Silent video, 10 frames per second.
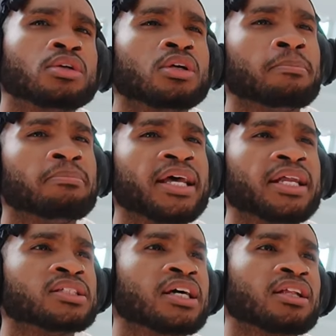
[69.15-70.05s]

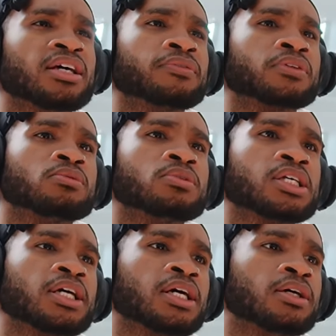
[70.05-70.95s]
Embedded, South Africa. Where's
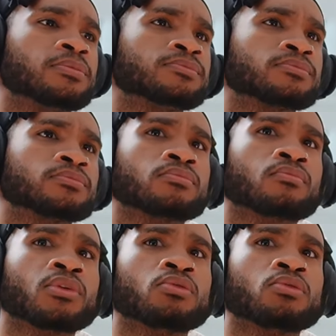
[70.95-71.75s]
that at?